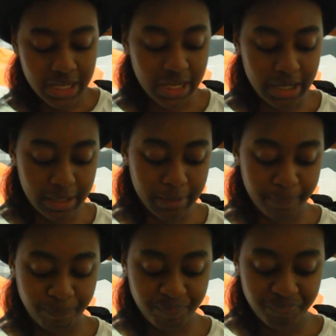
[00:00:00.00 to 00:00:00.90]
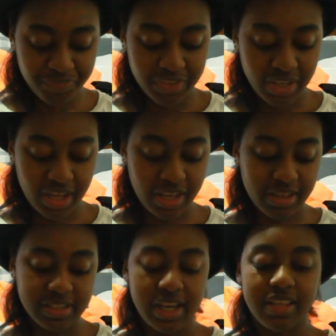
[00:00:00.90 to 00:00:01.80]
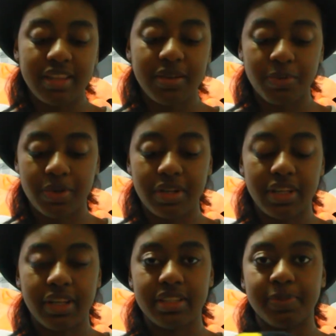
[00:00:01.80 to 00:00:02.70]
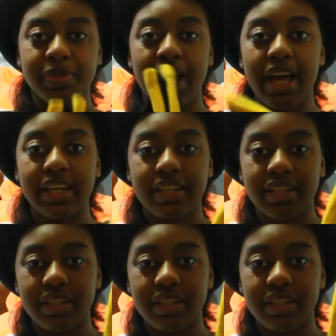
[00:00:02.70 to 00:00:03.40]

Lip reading: And the second thing were these black